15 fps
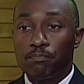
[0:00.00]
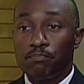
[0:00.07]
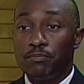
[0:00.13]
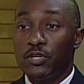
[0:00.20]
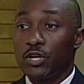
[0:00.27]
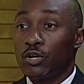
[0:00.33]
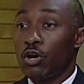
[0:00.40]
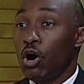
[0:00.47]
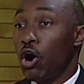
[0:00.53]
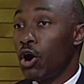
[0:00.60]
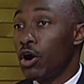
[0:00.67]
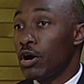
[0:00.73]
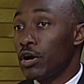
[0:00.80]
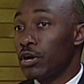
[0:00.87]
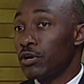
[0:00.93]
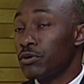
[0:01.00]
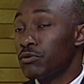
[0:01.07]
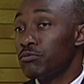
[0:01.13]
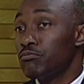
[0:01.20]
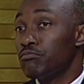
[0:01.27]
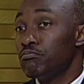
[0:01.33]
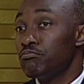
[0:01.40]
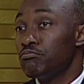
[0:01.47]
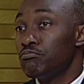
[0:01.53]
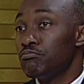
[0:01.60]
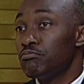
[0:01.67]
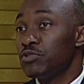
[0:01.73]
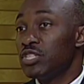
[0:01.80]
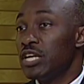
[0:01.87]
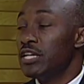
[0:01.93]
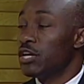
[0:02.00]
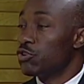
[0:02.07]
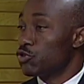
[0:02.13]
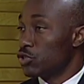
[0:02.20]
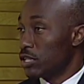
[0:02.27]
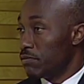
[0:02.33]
There are teenagers